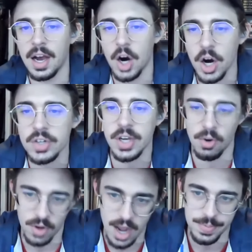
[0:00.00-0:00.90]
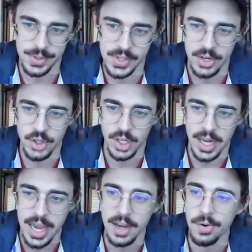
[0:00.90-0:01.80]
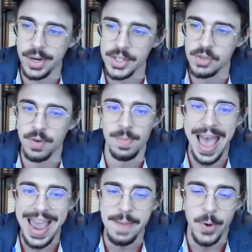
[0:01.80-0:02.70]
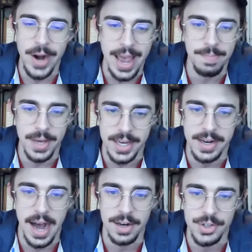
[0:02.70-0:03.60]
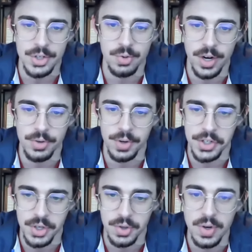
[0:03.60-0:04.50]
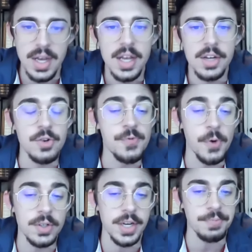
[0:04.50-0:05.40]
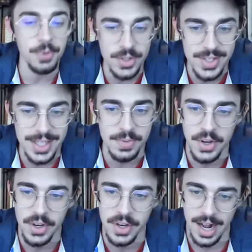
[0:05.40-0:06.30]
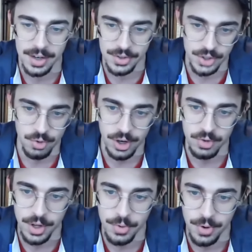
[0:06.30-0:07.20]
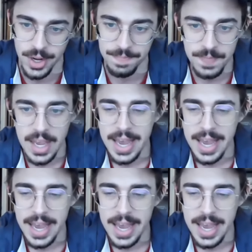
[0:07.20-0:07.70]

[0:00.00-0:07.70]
Her total compensation increased from $8.8 million in 2022 to $14.6 million in 2023,